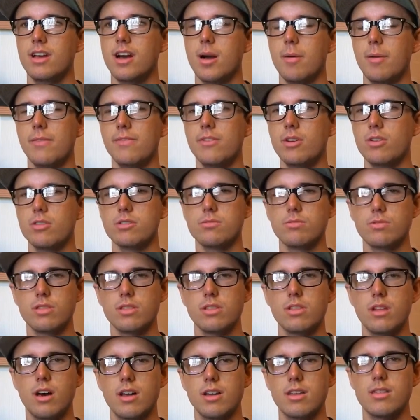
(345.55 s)
I've noticed with
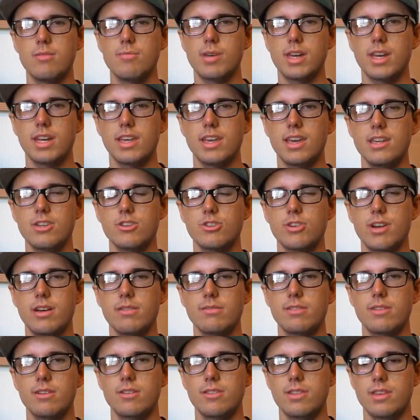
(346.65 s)
a lot of the medication
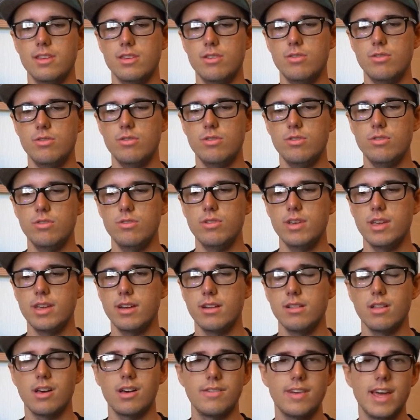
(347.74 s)
out there that you do get
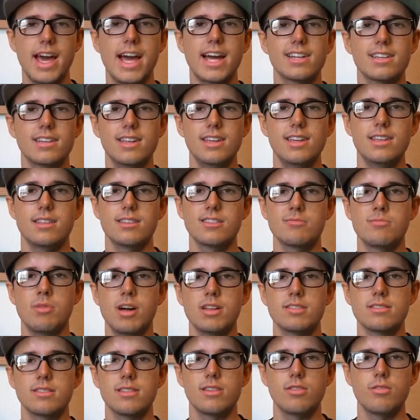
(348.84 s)
a lot of acne in the
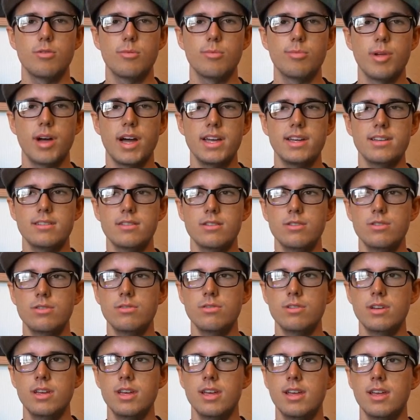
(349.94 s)
spots that you apply it
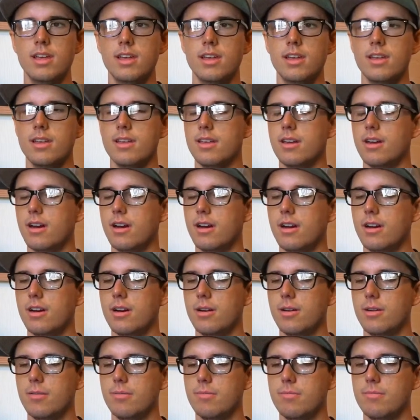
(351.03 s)
to,
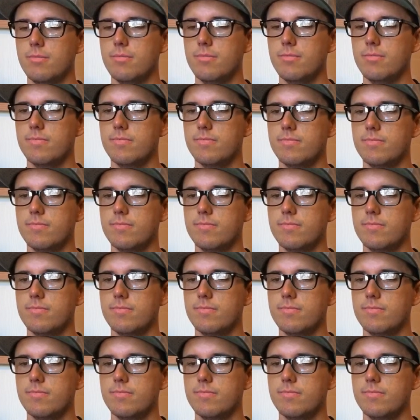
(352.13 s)
and